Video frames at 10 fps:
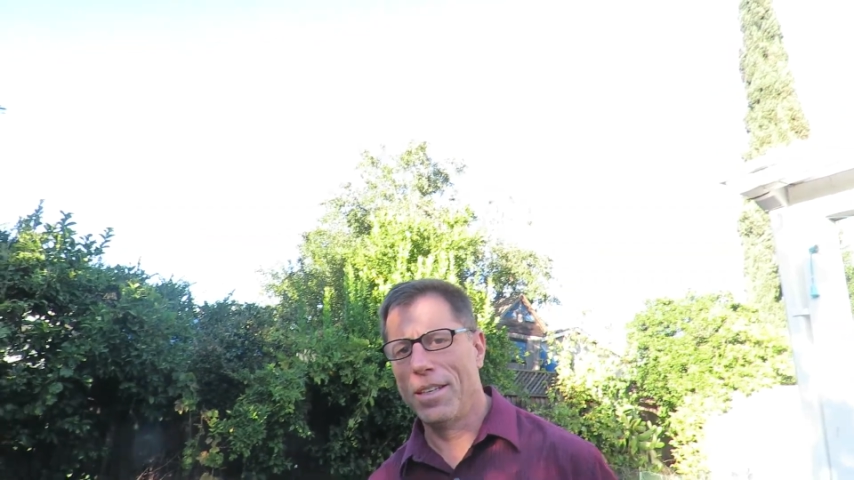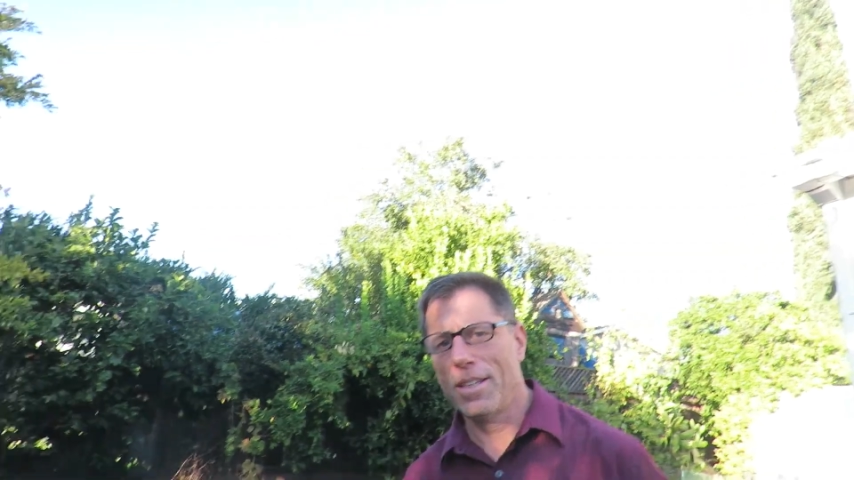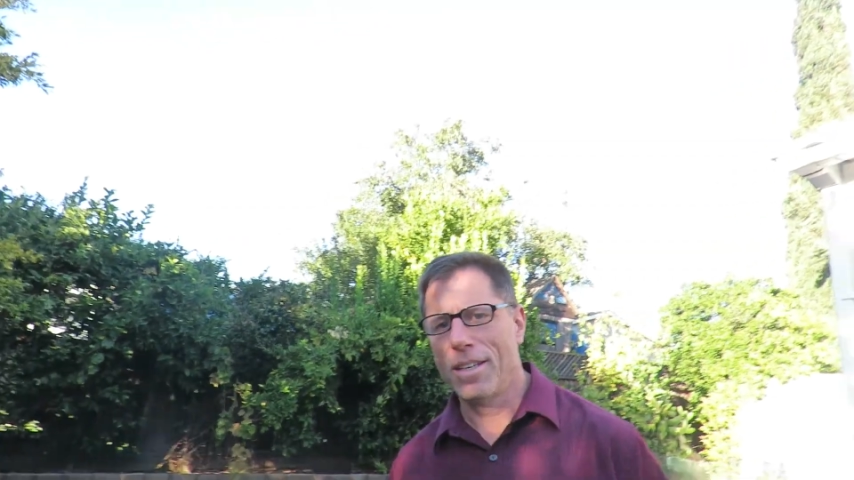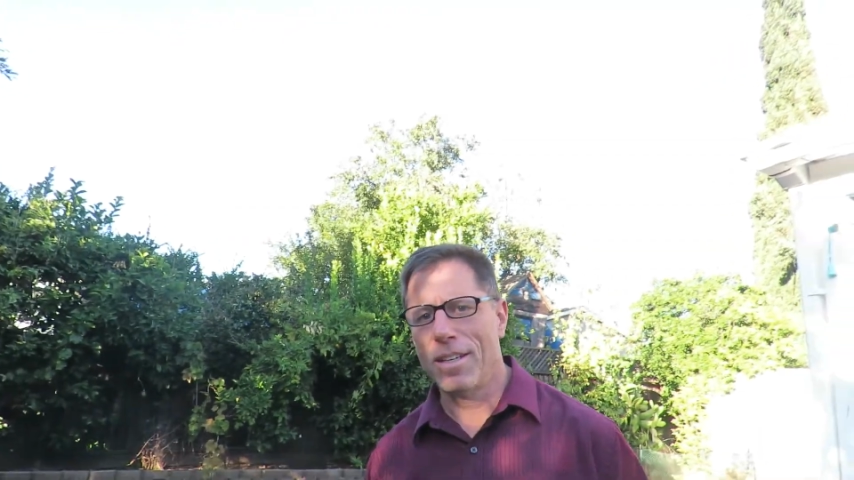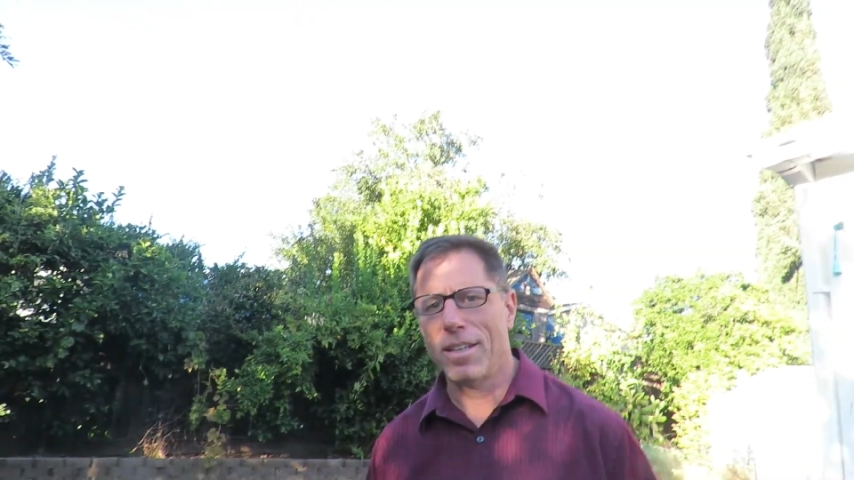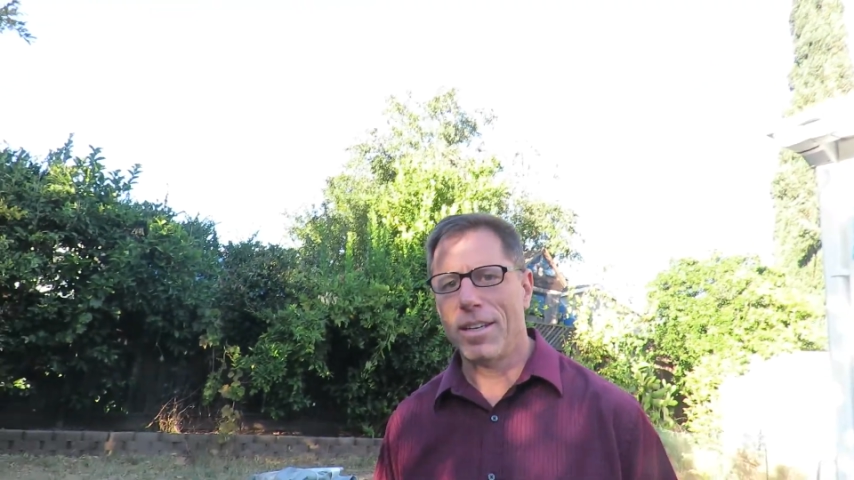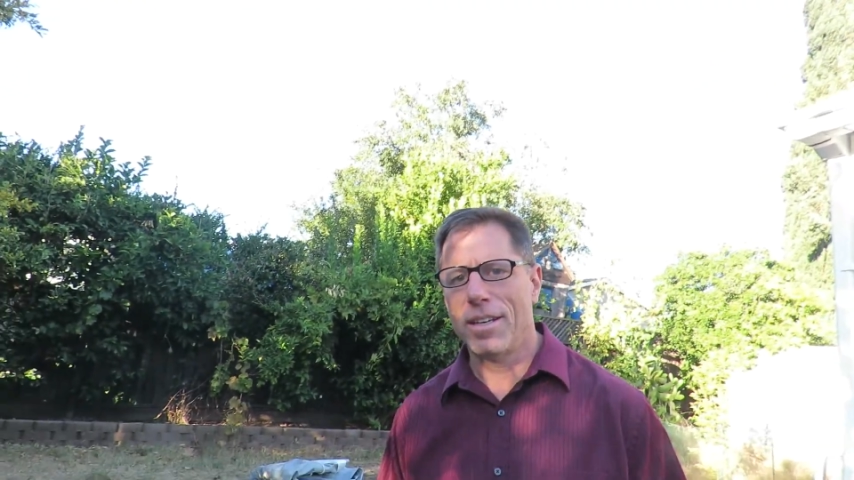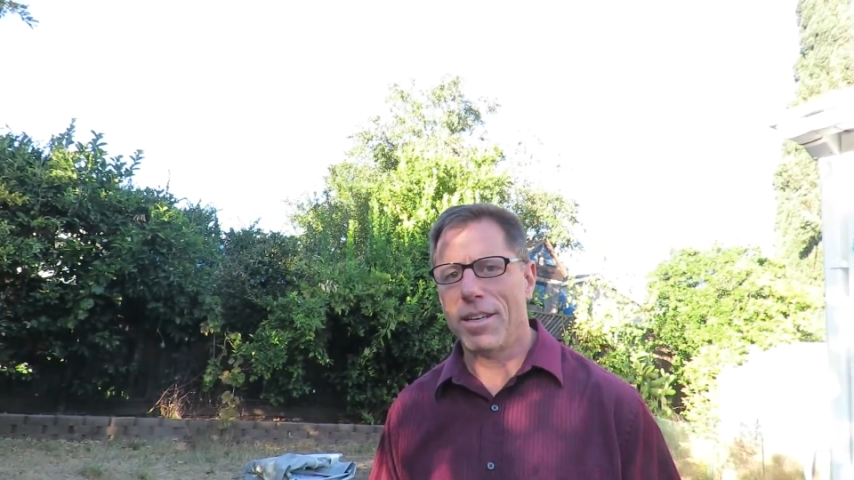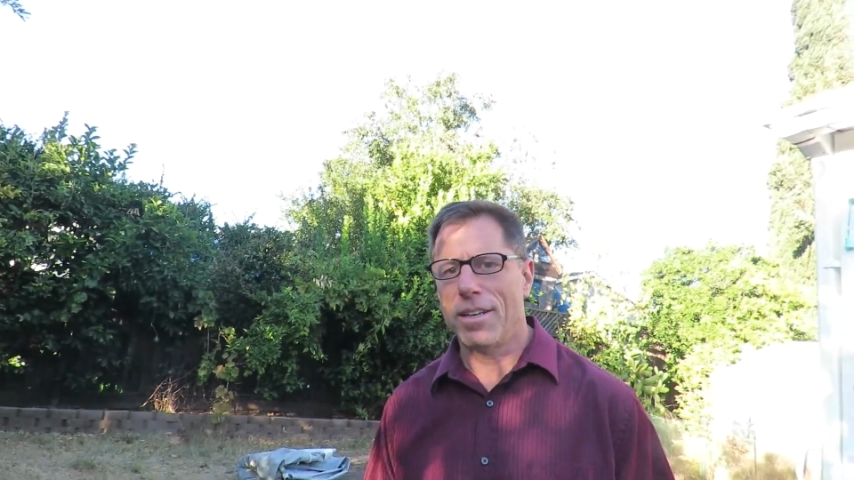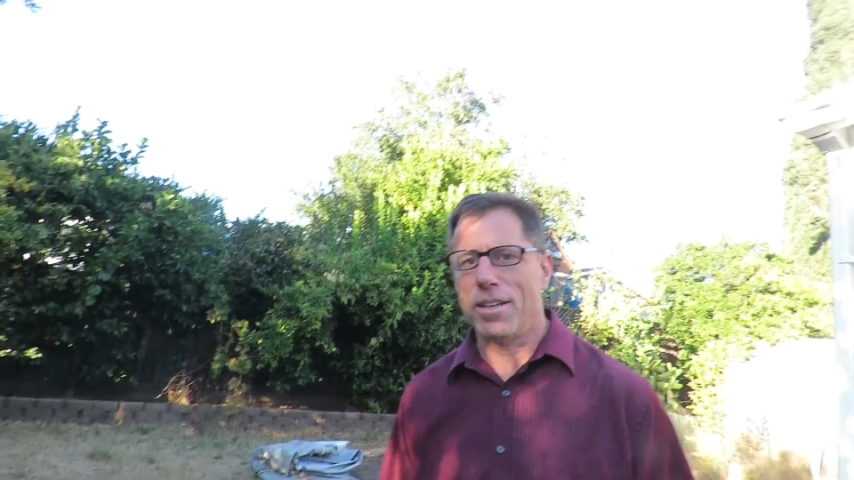No, 9.
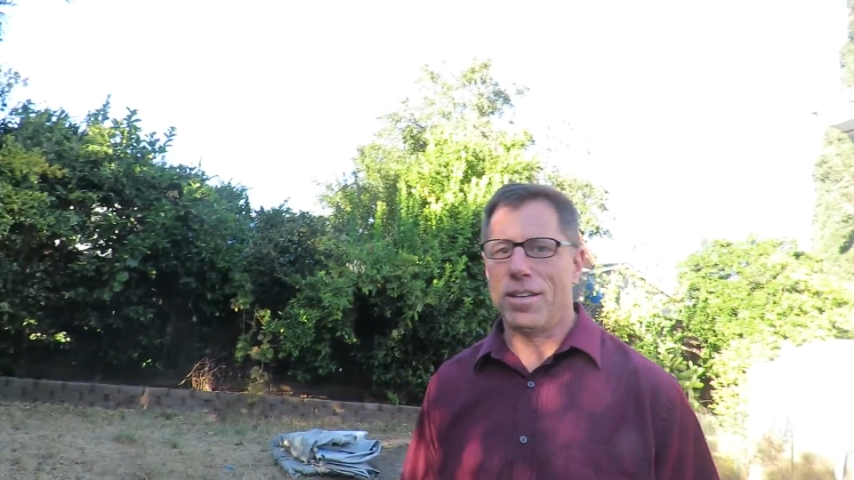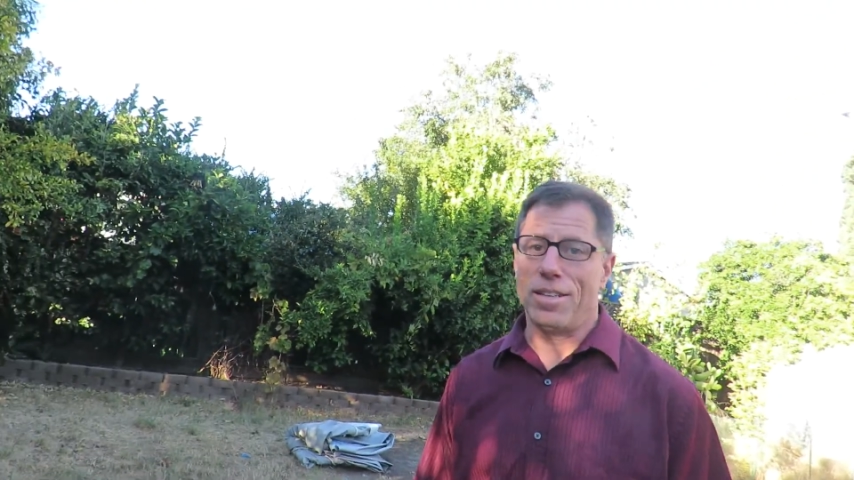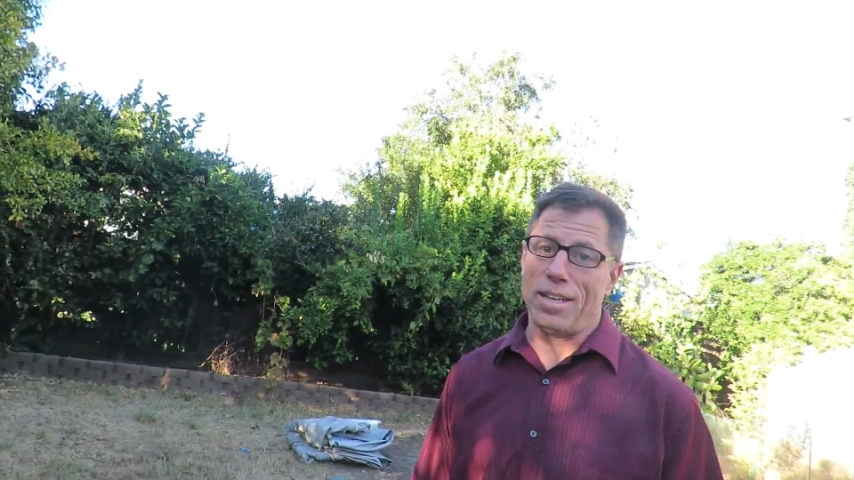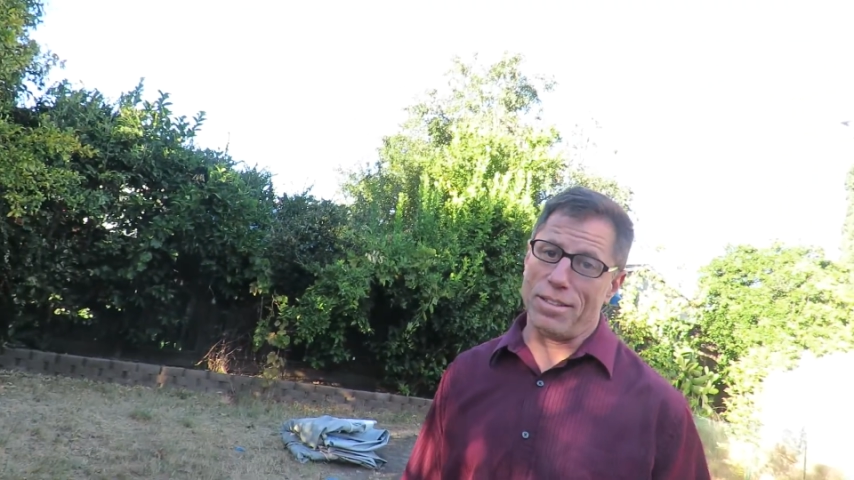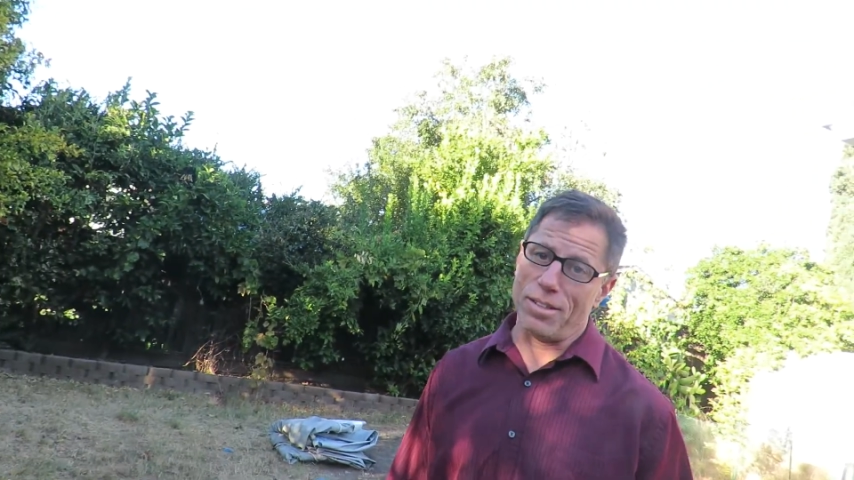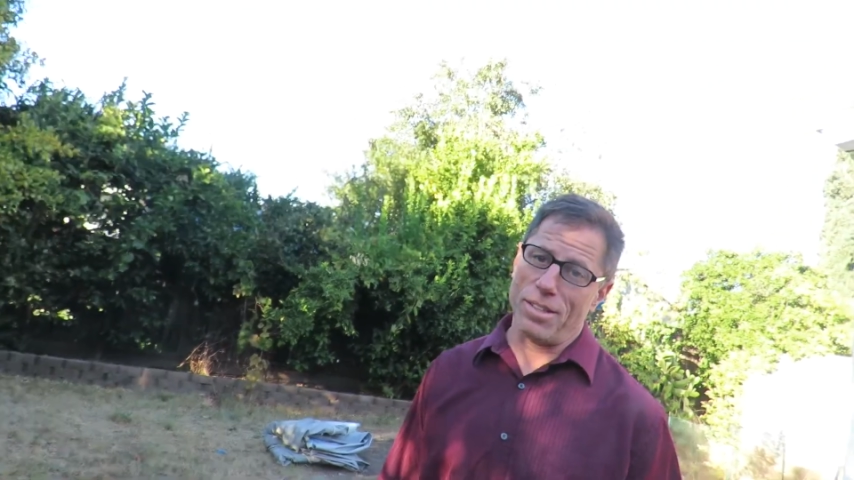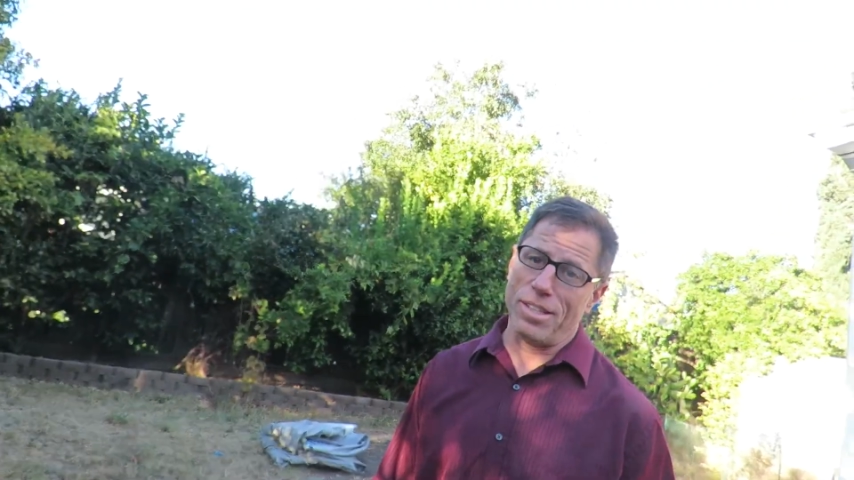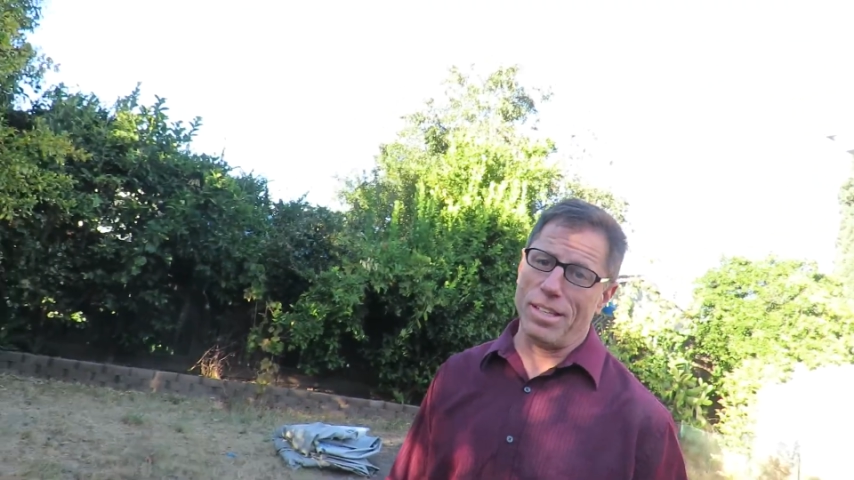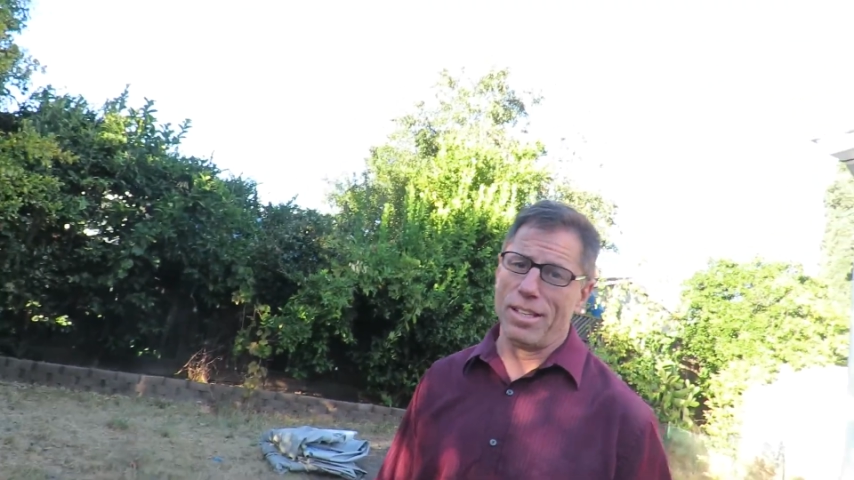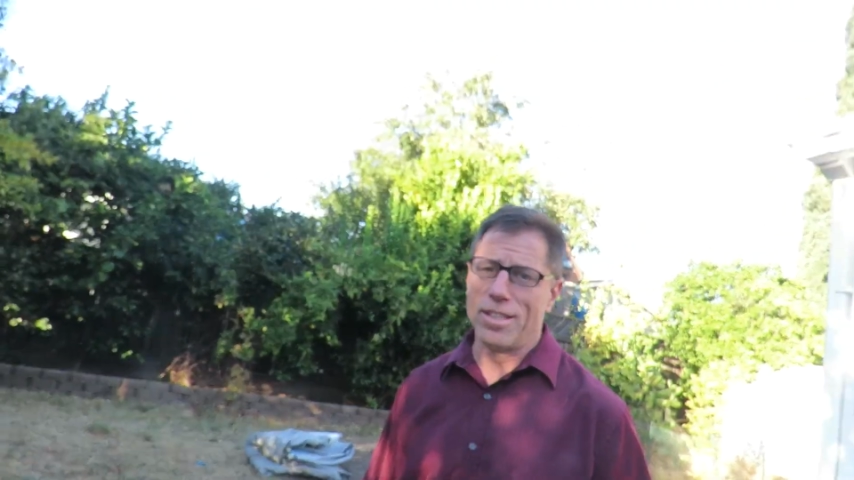
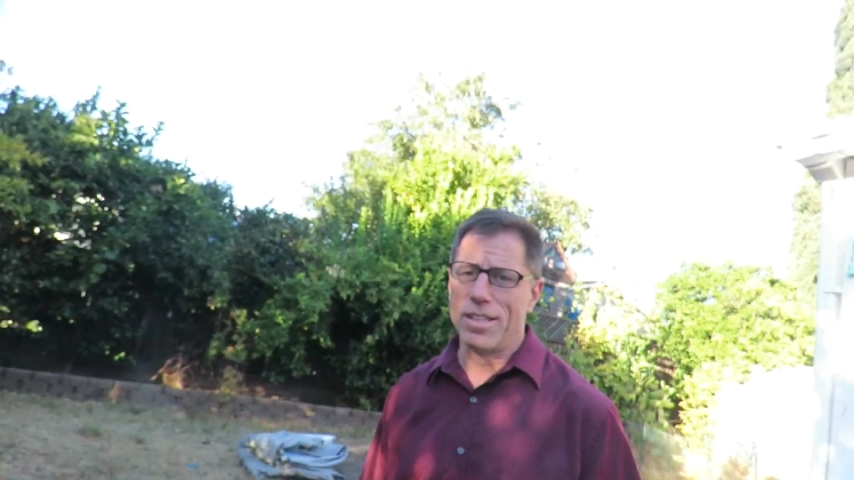9:30?